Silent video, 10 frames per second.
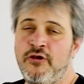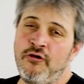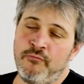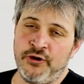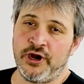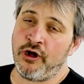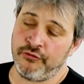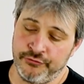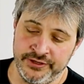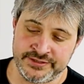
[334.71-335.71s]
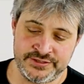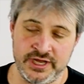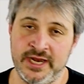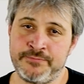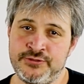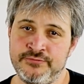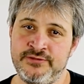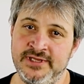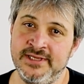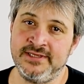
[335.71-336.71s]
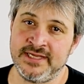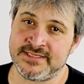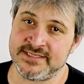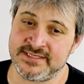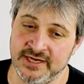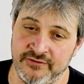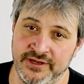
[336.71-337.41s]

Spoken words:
But although it's not absolutely necessary,